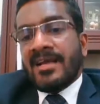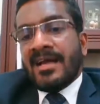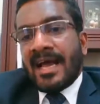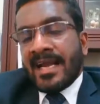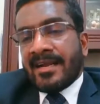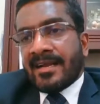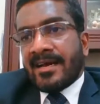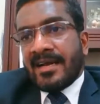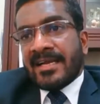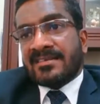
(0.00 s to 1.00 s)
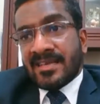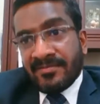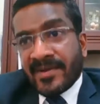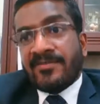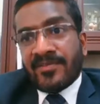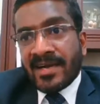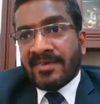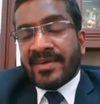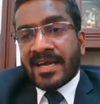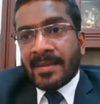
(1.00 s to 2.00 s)
and uh, it is different for
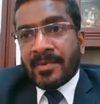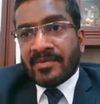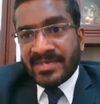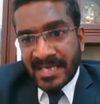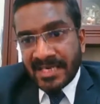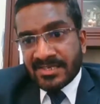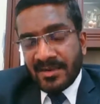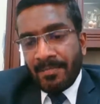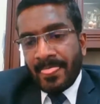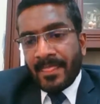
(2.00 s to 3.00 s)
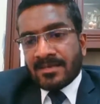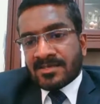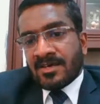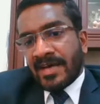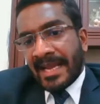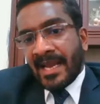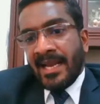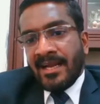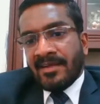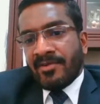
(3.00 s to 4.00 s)
different type of drugs so
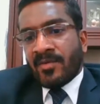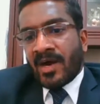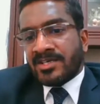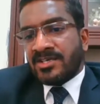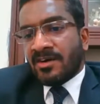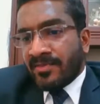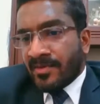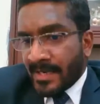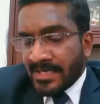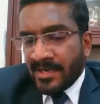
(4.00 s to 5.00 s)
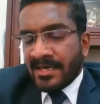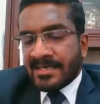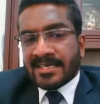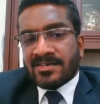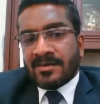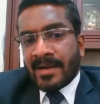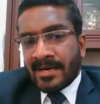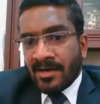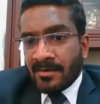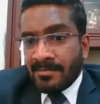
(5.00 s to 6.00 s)
again if you want to know for particular drugs on
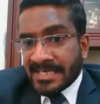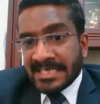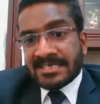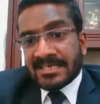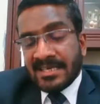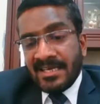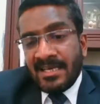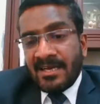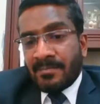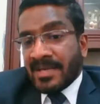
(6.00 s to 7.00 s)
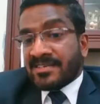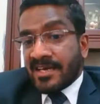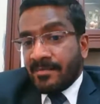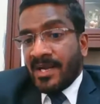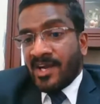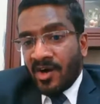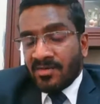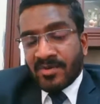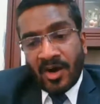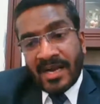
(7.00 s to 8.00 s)
particular matrix please let me
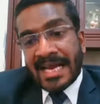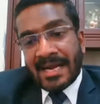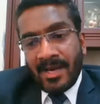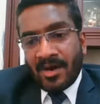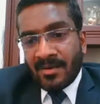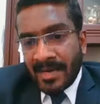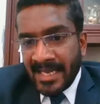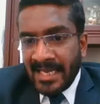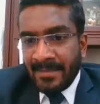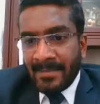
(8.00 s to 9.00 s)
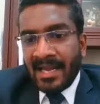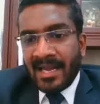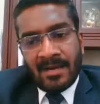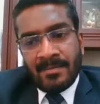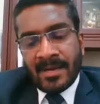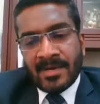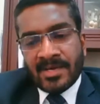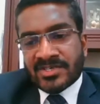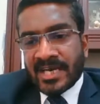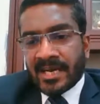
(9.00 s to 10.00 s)
know contact me on my email i'll be able
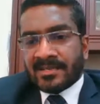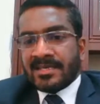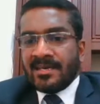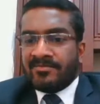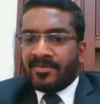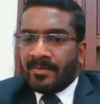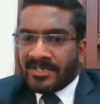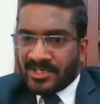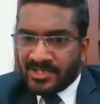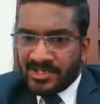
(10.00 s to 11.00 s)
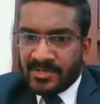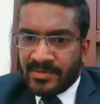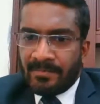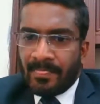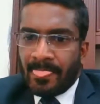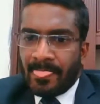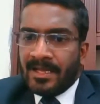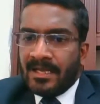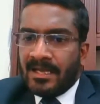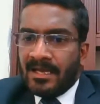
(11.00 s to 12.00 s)
to share that information to you
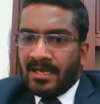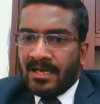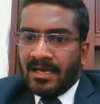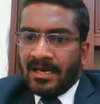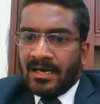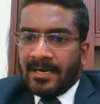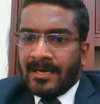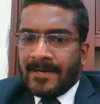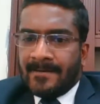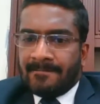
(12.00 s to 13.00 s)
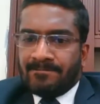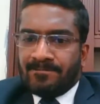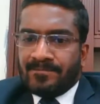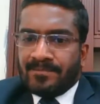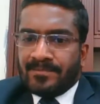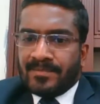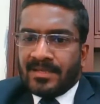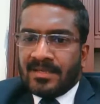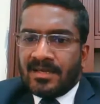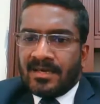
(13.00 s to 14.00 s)
uh,
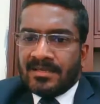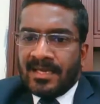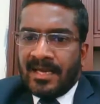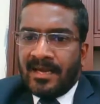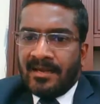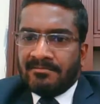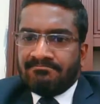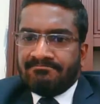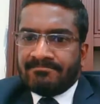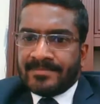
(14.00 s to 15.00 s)
then